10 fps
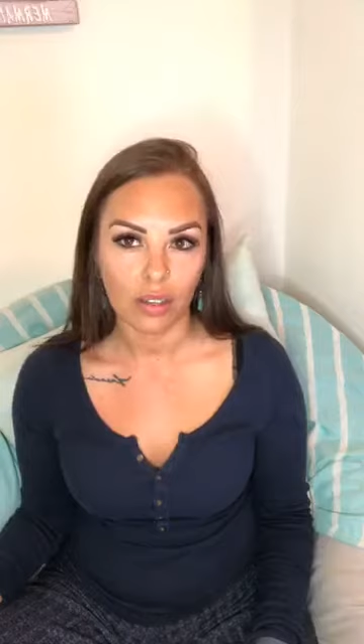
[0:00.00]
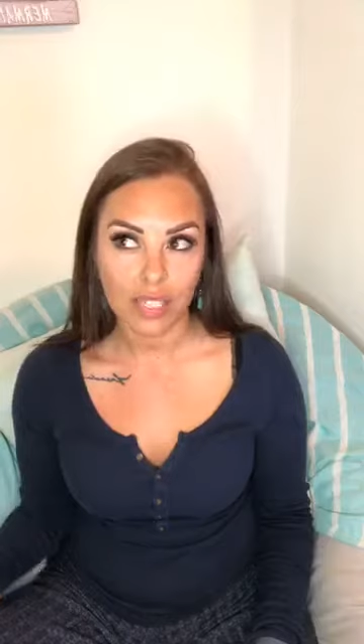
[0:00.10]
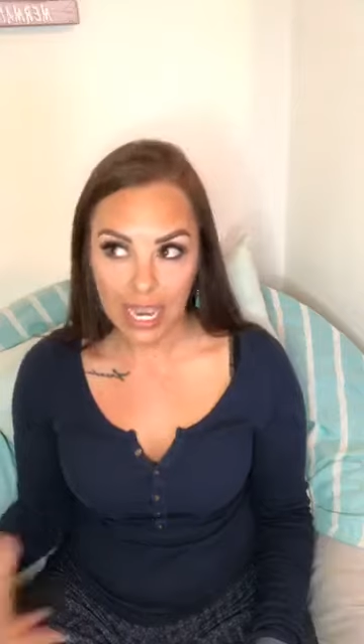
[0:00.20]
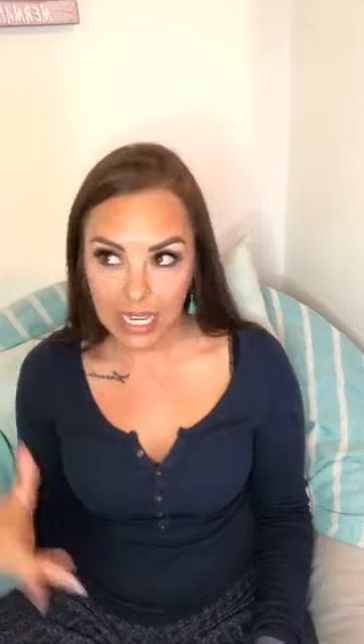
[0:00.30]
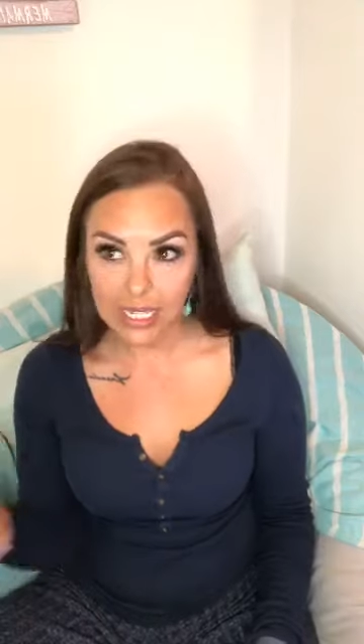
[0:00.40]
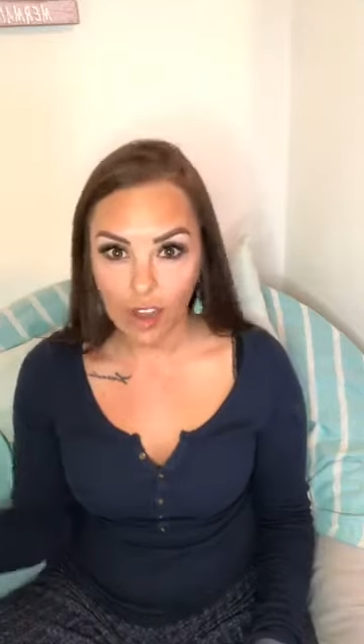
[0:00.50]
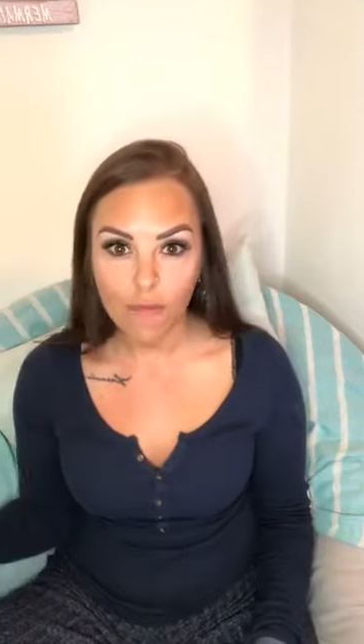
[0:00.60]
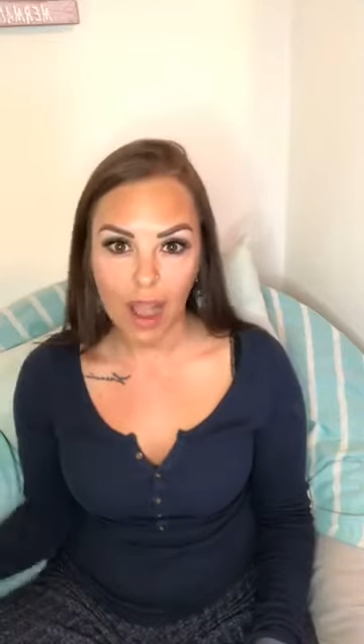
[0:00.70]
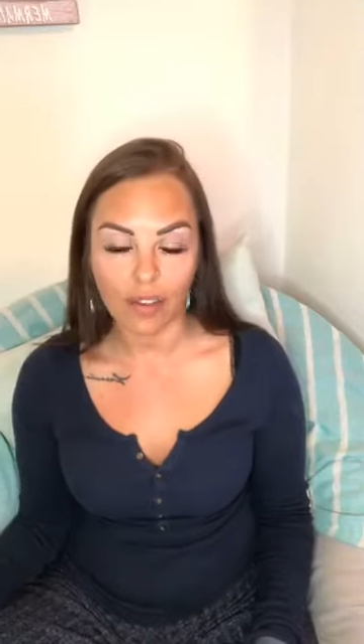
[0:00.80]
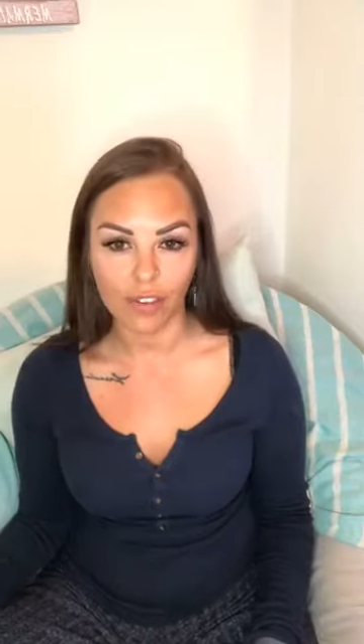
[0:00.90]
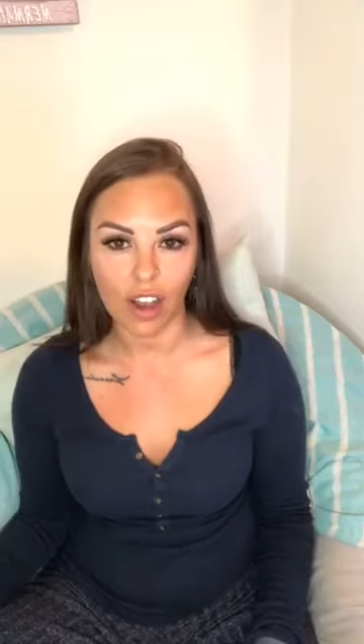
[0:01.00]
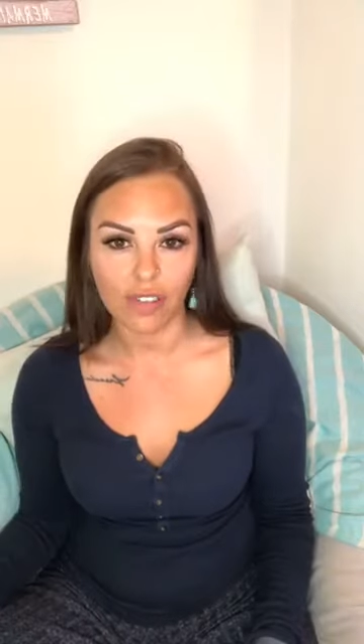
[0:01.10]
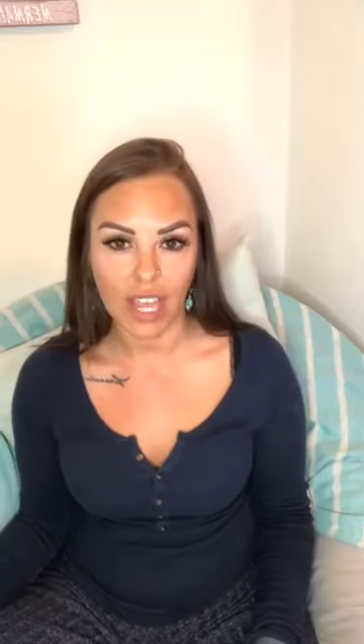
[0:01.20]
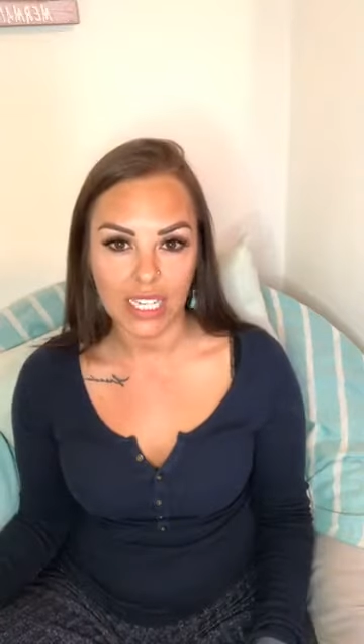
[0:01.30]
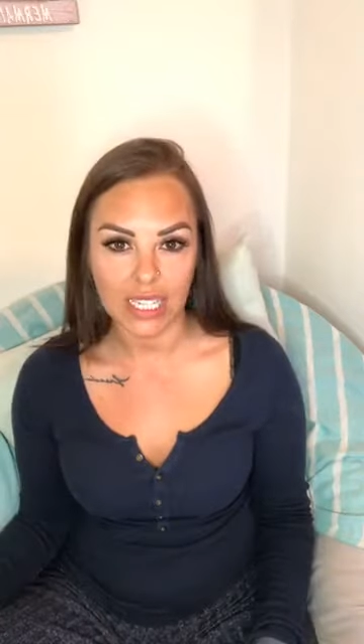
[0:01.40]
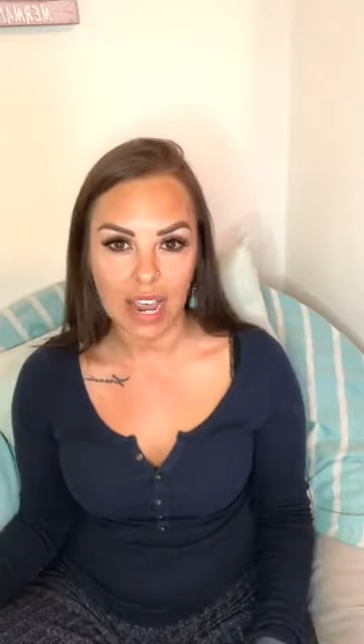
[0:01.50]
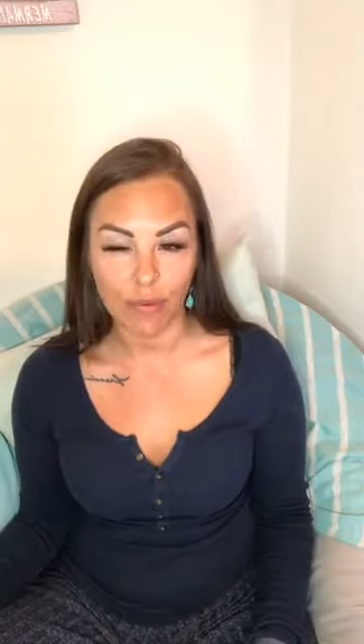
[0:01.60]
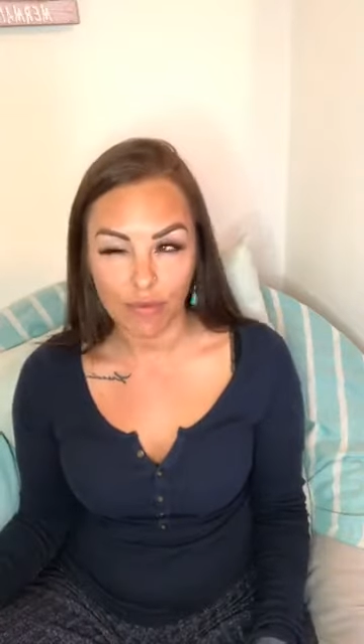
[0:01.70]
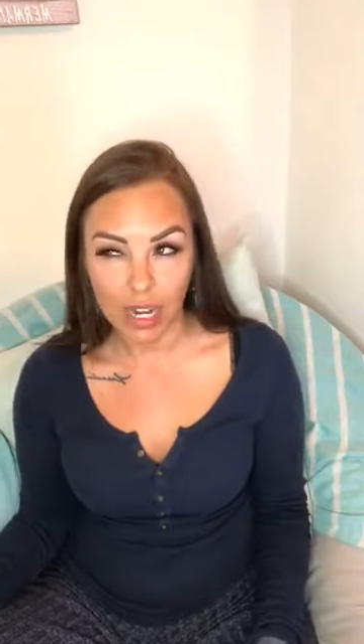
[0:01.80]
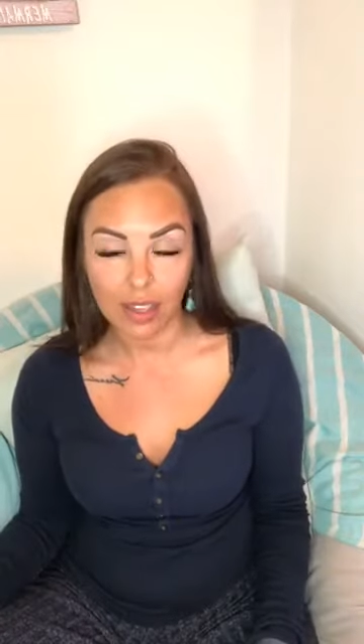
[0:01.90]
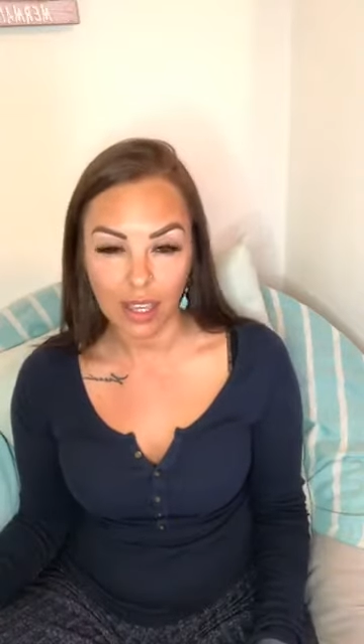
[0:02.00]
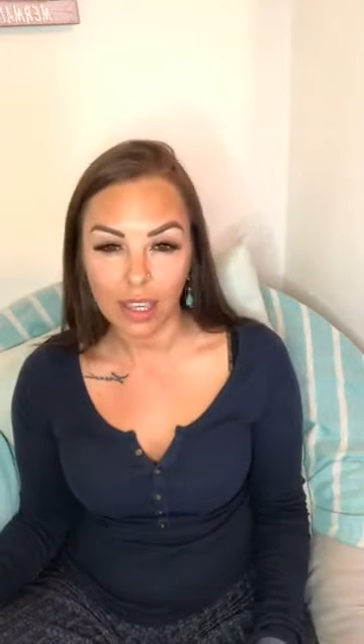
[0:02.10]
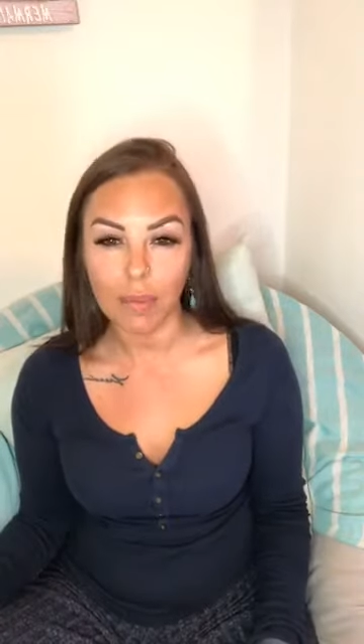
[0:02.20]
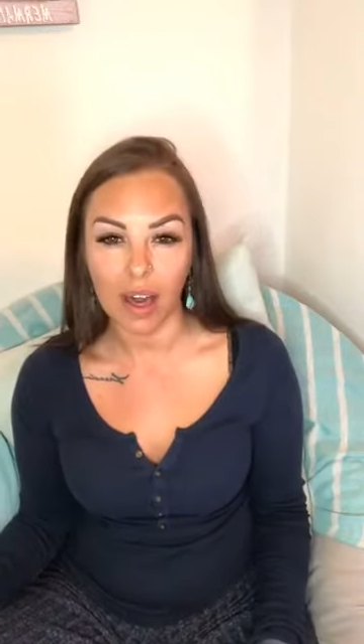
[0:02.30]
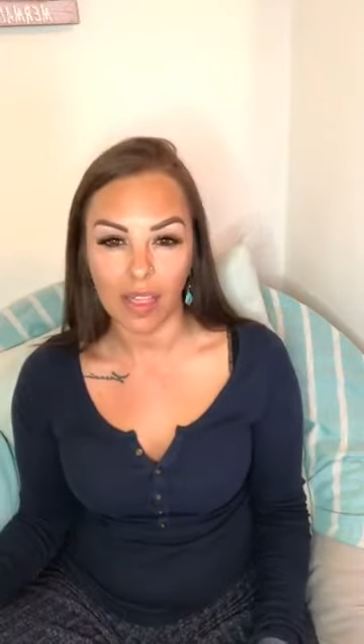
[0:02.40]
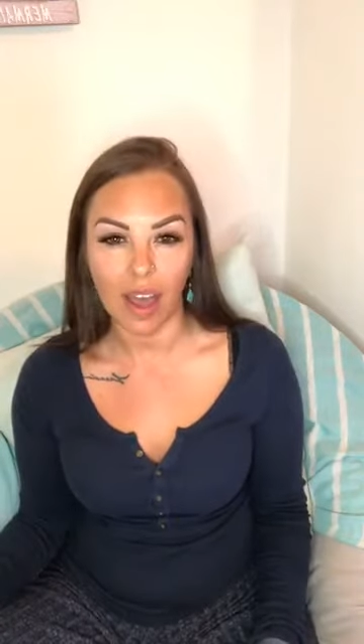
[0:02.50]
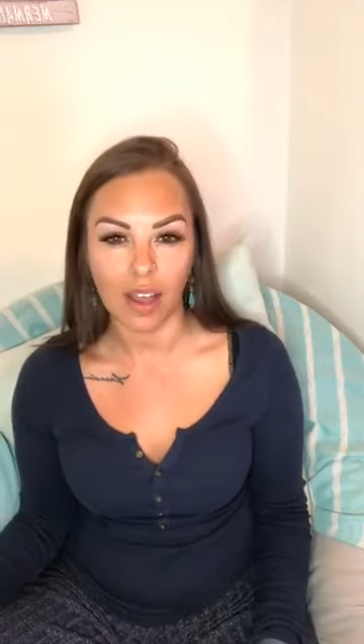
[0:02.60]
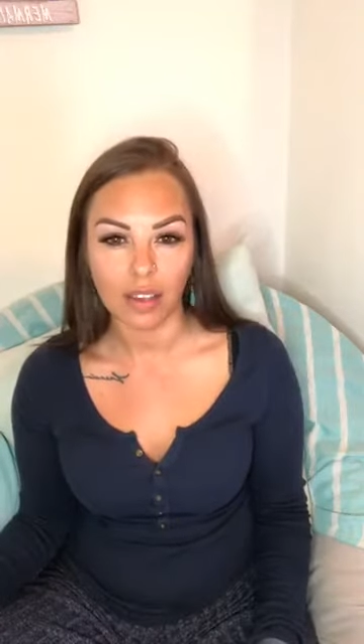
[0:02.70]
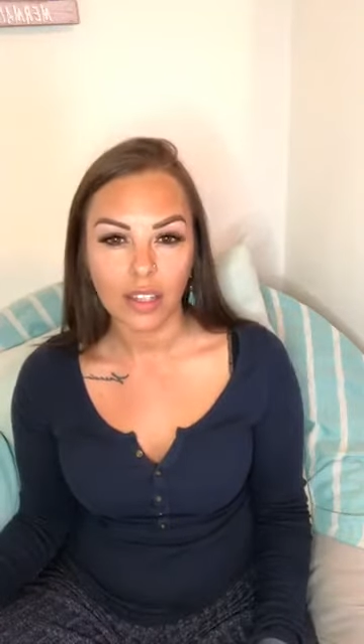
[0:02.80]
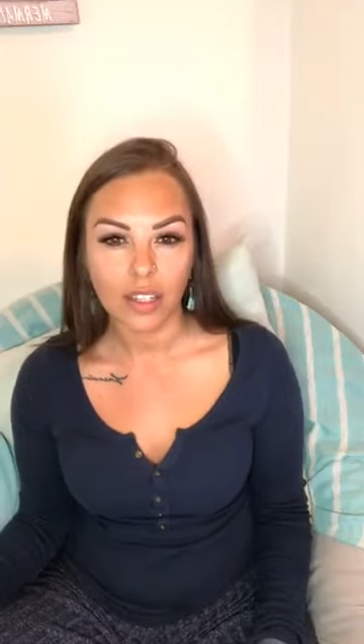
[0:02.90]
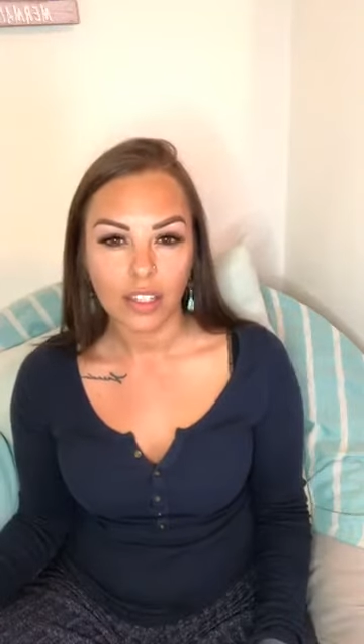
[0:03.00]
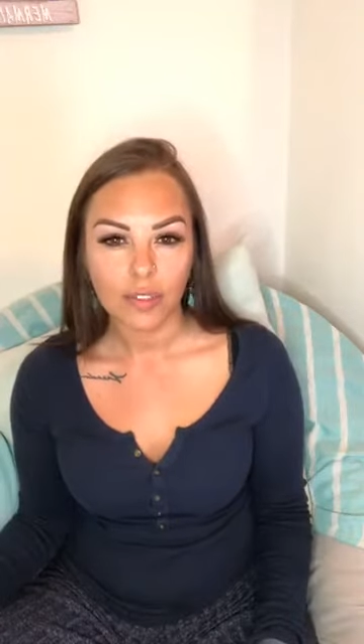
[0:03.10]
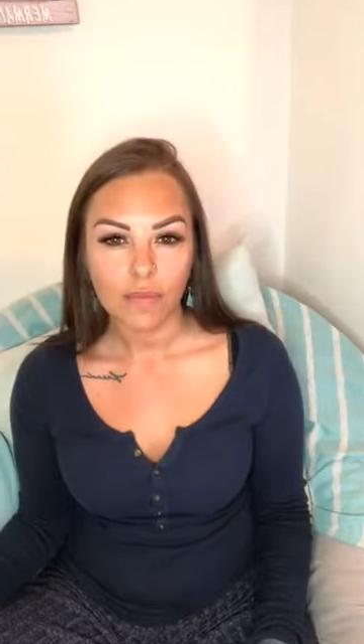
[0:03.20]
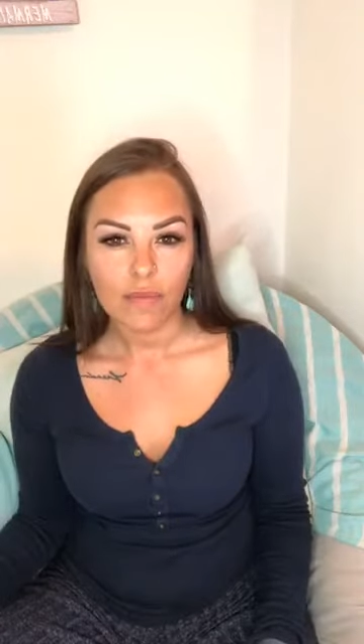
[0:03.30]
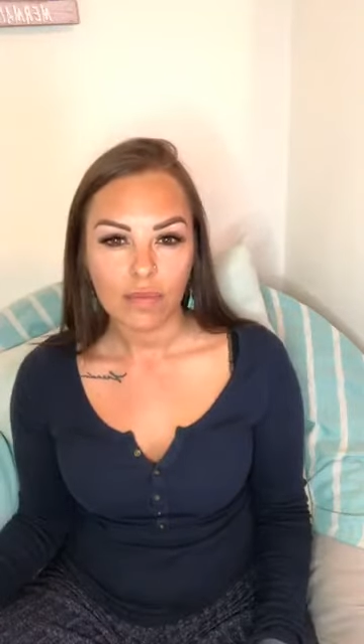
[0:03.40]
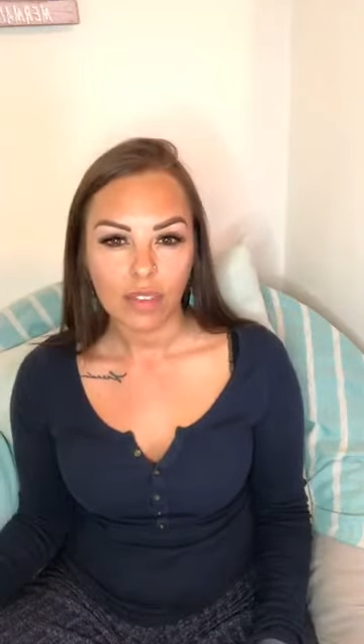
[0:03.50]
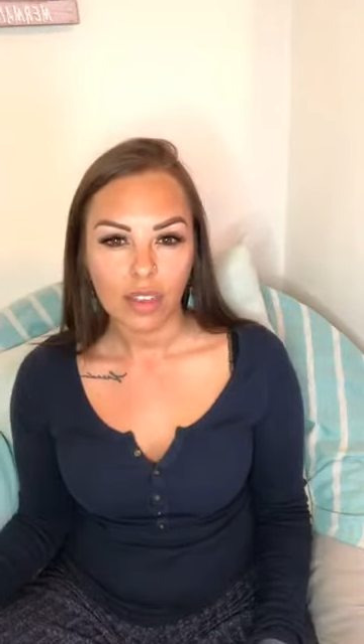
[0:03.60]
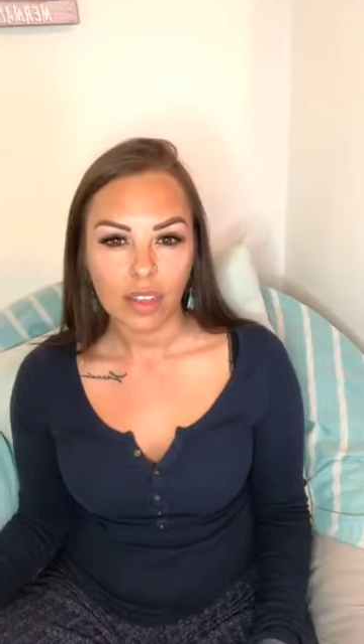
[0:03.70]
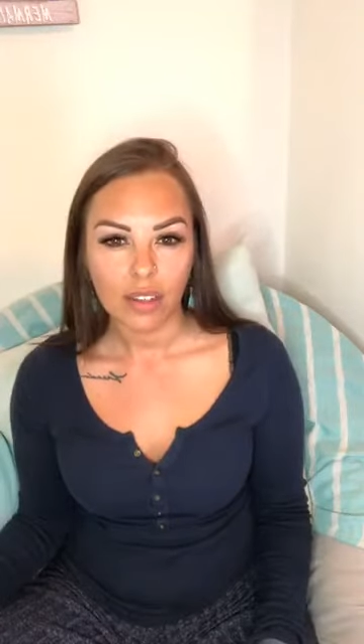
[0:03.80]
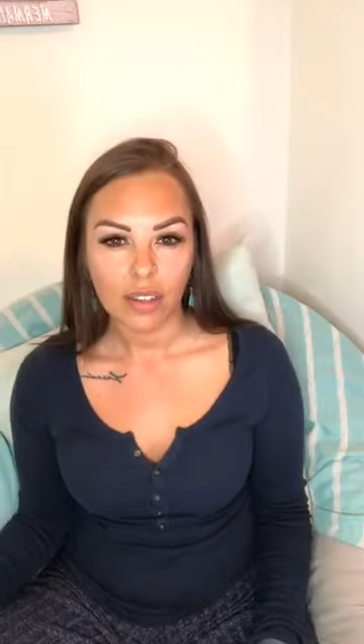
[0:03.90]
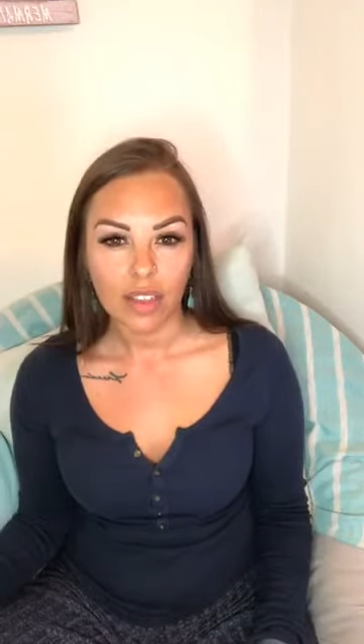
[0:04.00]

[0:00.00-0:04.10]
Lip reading: Take yourself back 5 years now and really think about that.